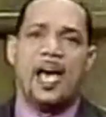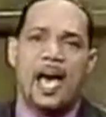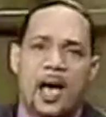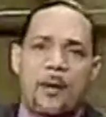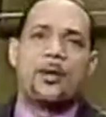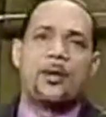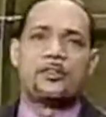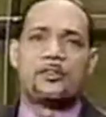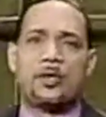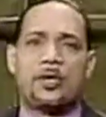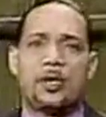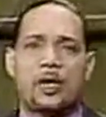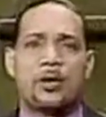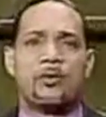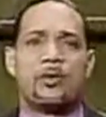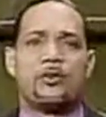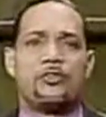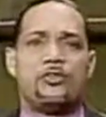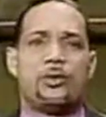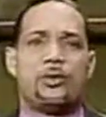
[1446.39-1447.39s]
I want to
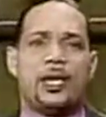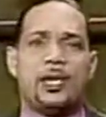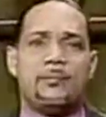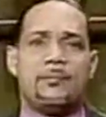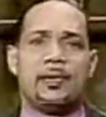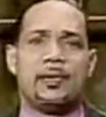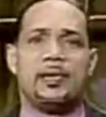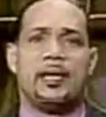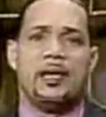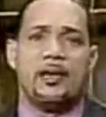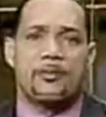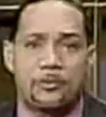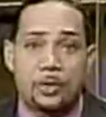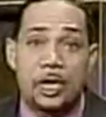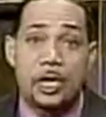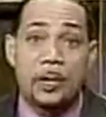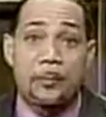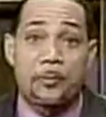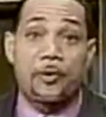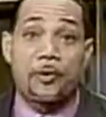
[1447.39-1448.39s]
encourage you, amen, if you
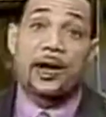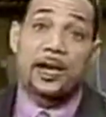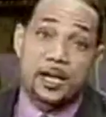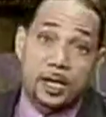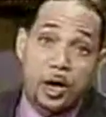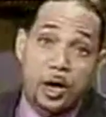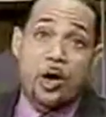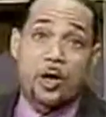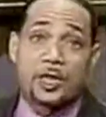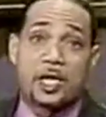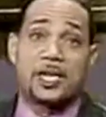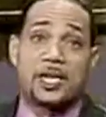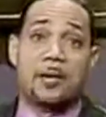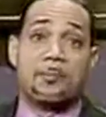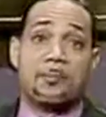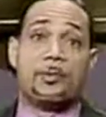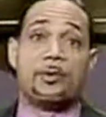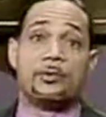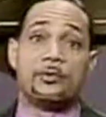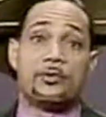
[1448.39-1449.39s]
need prayer, to call that
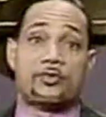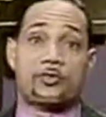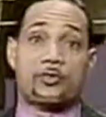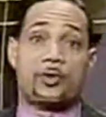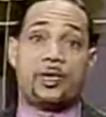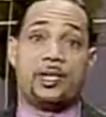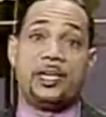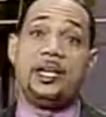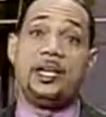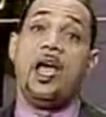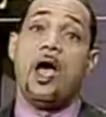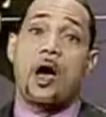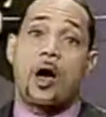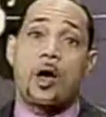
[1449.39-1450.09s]
number on the screen.